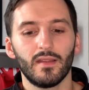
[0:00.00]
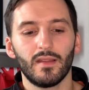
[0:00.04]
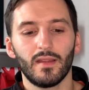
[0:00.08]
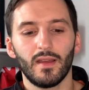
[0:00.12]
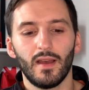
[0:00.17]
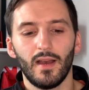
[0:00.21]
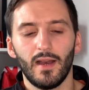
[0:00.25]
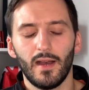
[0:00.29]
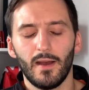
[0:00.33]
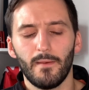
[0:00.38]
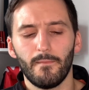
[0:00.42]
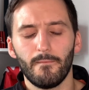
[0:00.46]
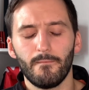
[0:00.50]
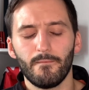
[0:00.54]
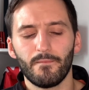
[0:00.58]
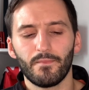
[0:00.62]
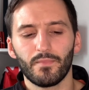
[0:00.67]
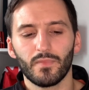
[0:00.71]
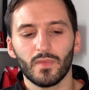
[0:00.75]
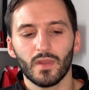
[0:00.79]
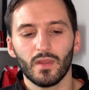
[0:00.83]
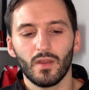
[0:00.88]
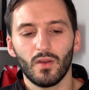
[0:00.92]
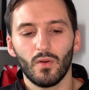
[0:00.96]

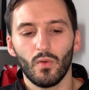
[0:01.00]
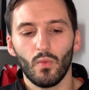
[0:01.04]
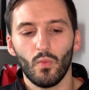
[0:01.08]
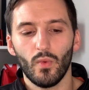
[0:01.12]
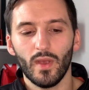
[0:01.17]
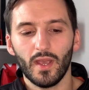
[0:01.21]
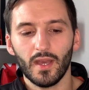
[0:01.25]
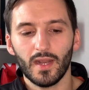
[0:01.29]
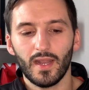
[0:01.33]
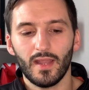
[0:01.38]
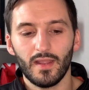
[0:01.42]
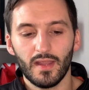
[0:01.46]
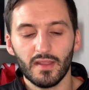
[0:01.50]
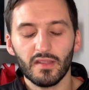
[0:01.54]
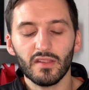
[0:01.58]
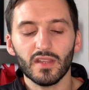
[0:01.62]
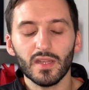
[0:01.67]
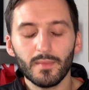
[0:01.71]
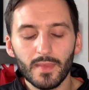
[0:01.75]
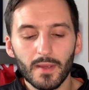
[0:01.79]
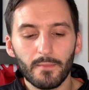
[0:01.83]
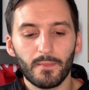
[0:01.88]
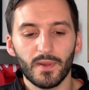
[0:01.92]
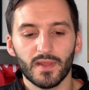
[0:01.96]
This is going
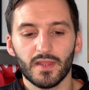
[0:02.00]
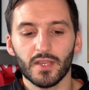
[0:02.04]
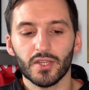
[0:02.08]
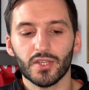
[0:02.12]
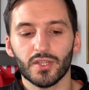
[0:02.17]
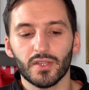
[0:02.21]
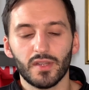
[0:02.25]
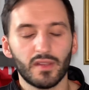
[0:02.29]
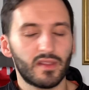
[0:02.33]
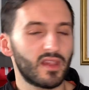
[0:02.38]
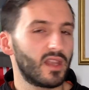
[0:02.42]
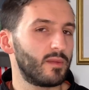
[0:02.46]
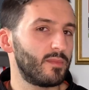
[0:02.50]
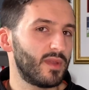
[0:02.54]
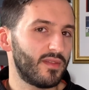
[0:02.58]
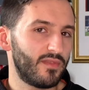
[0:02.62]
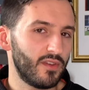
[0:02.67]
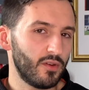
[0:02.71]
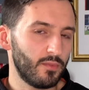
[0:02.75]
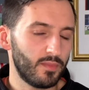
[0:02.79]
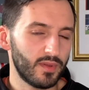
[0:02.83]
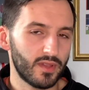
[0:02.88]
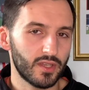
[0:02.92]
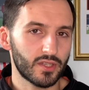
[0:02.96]
to be a position, a centre
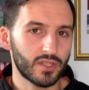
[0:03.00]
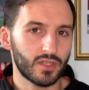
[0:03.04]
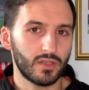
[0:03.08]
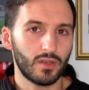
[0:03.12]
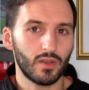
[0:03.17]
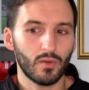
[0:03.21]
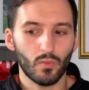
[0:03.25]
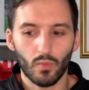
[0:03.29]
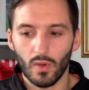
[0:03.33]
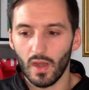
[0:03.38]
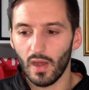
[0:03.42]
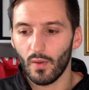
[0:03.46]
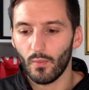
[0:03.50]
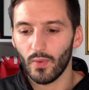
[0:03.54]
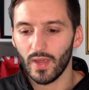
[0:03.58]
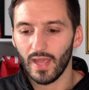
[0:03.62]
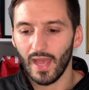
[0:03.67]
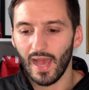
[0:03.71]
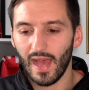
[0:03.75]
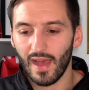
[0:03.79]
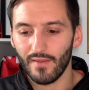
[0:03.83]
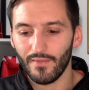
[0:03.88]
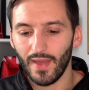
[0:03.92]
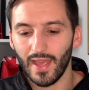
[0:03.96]
midfield position, where we
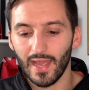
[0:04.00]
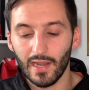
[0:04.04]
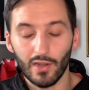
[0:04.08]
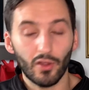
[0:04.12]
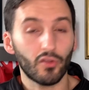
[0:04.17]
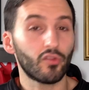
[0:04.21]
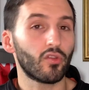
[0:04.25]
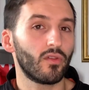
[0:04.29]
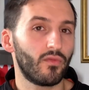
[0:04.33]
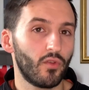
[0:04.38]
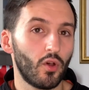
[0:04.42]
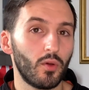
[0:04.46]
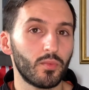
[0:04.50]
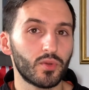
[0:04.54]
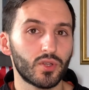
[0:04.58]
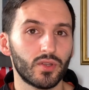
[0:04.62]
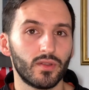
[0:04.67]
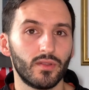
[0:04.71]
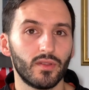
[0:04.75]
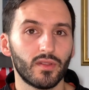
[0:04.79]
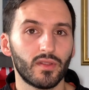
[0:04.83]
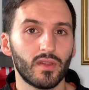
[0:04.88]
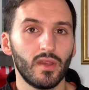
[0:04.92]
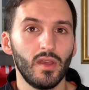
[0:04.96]
have a lot of
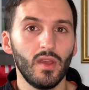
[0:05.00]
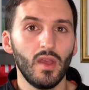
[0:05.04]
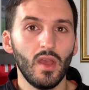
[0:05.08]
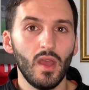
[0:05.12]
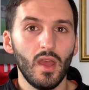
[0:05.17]
options.